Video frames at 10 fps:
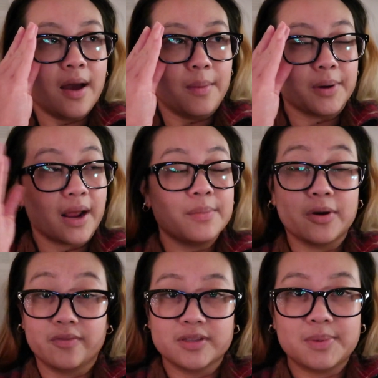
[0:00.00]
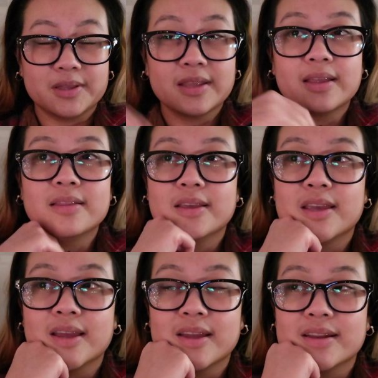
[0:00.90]
But I am nervous about the
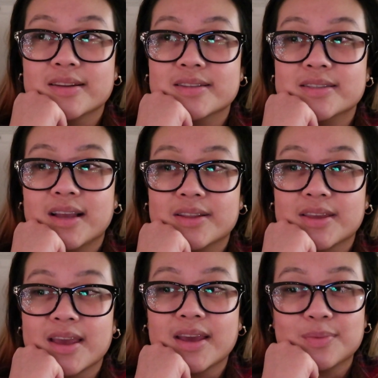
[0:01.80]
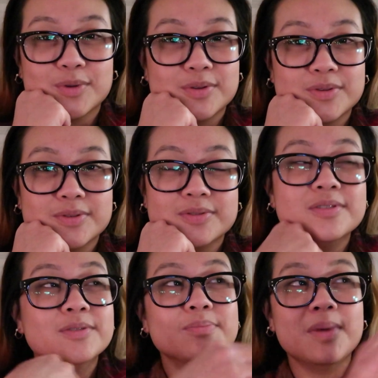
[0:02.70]
kitten, to see how the kitten will
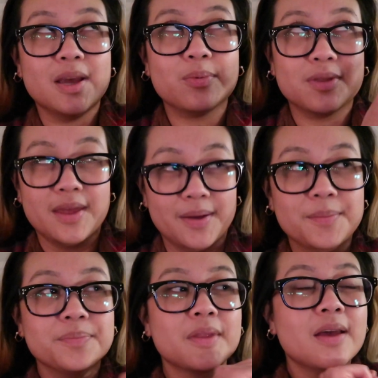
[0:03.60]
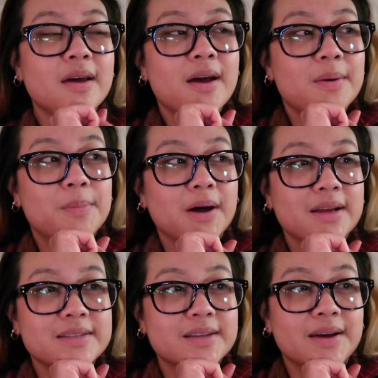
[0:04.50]
make with him.
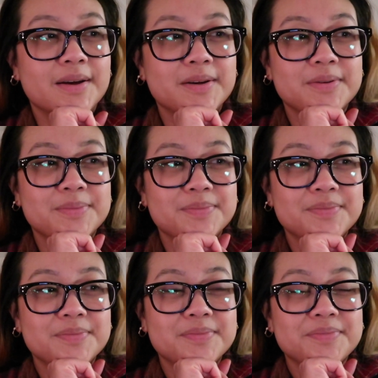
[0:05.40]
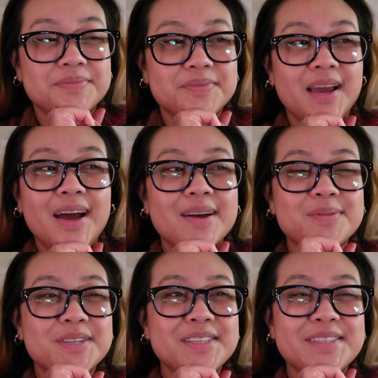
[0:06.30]
But yeah,
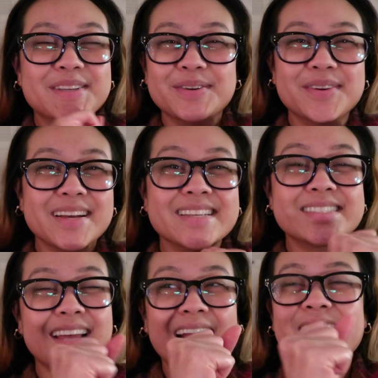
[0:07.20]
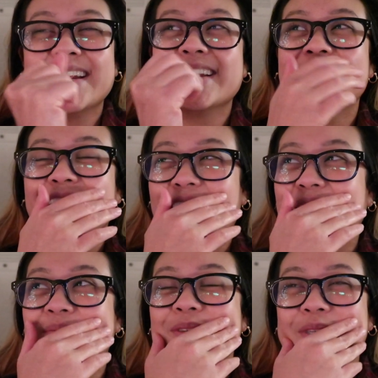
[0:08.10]
I'm just so excited. Like, I
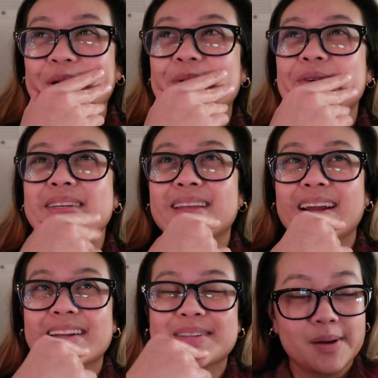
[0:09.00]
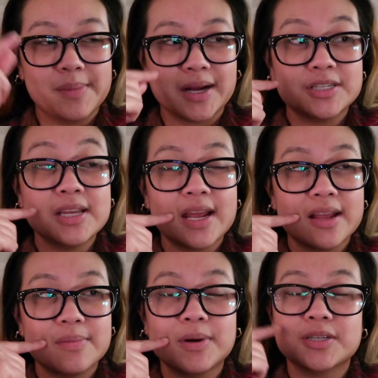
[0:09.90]
am so excited. I'm actually
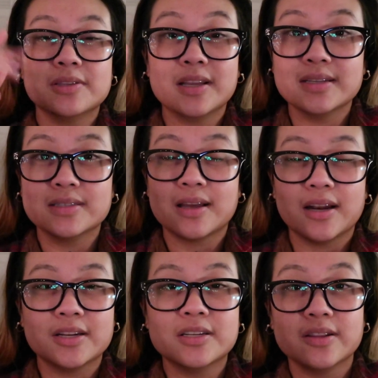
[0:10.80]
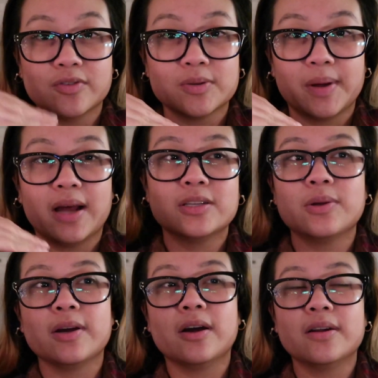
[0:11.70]
getting a bunch of things kind of delivered to my house.
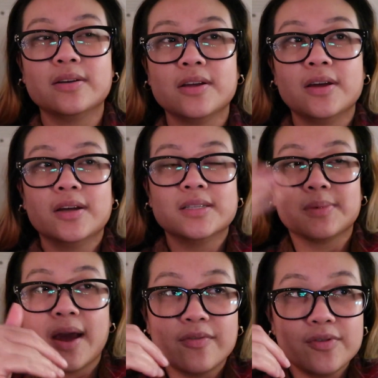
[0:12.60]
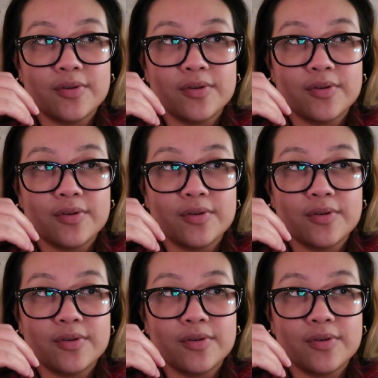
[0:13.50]
So I got some cat